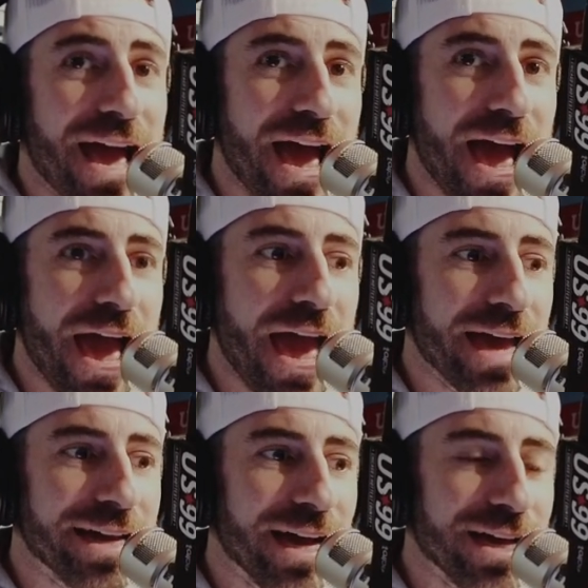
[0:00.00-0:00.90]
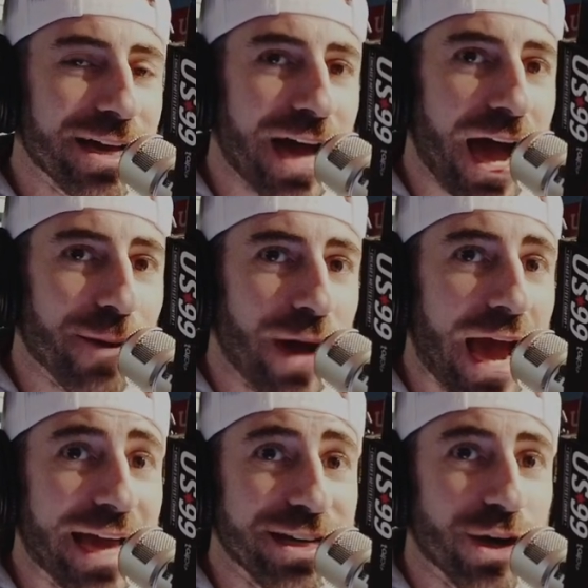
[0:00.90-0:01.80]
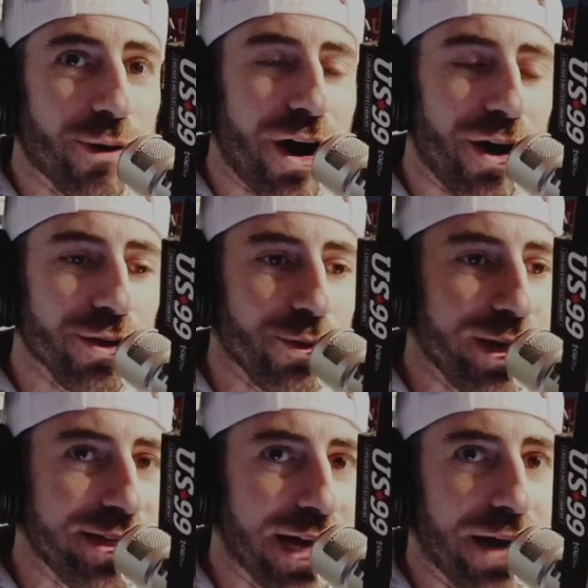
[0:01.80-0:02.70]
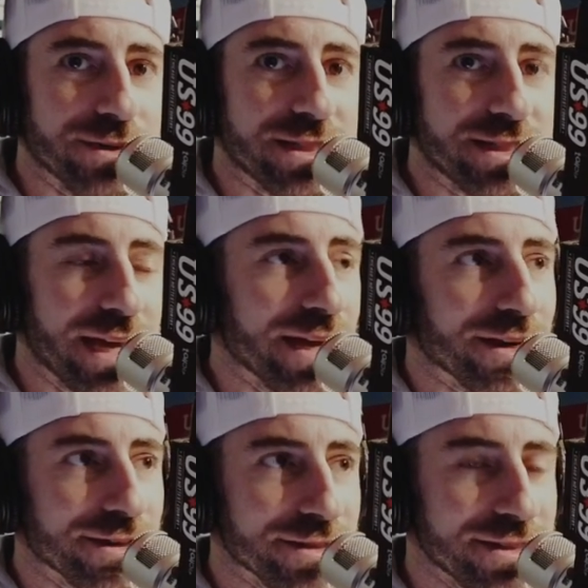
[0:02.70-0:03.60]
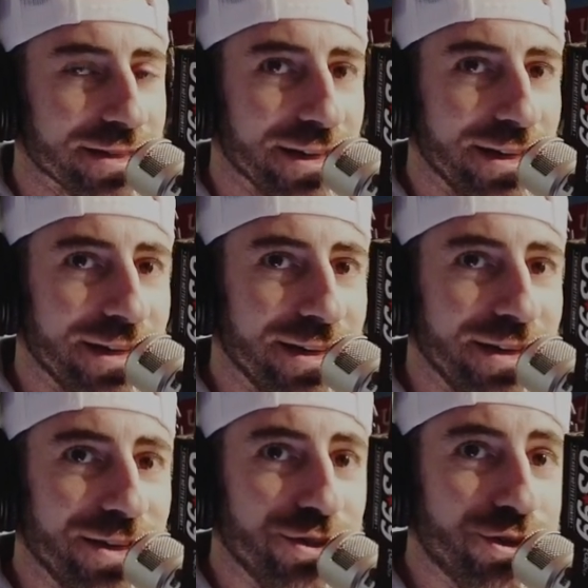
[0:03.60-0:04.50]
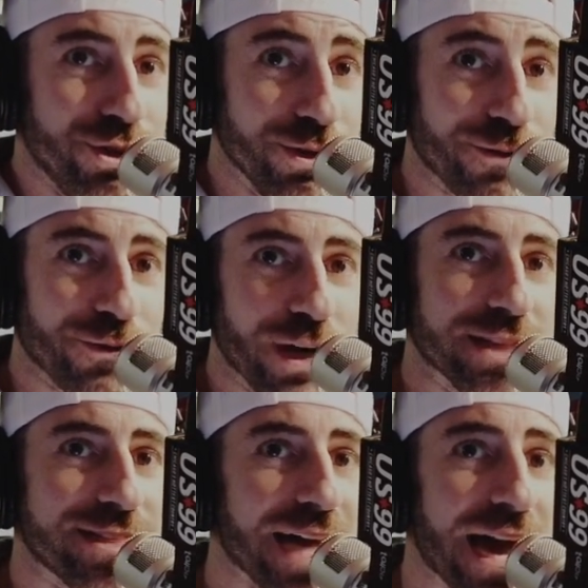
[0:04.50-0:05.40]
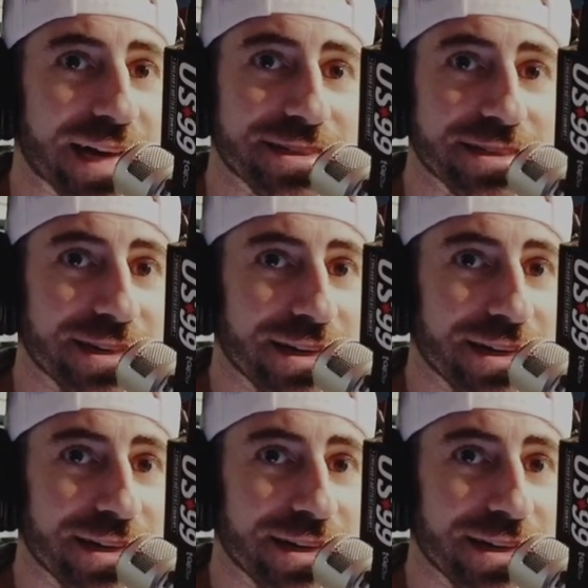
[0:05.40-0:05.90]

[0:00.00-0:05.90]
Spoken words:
And I had to go all the way downstairs to the front desk.